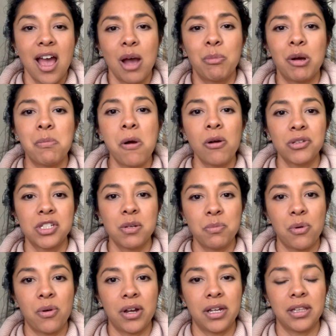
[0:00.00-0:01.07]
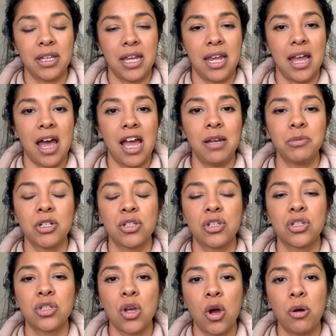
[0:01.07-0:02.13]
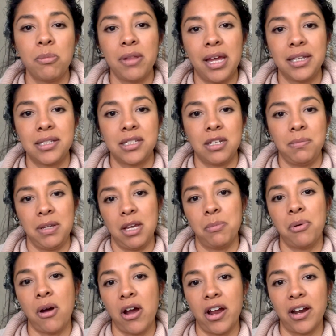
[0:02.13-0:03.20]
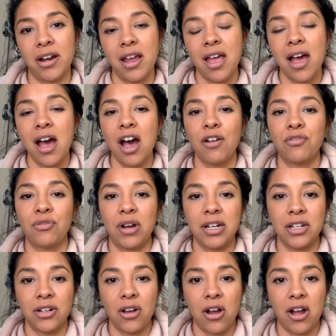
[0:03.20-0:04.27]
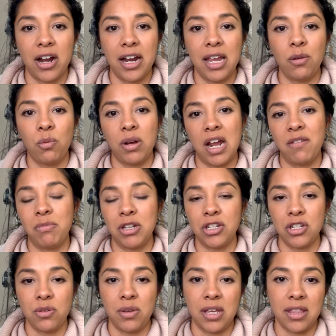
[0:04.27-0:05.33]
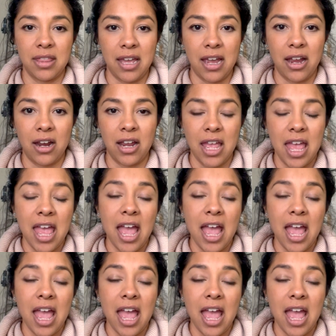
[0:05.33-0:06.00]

But most importantly, I'm just so blessed to be a part of Rended Heart and what I've been doing there,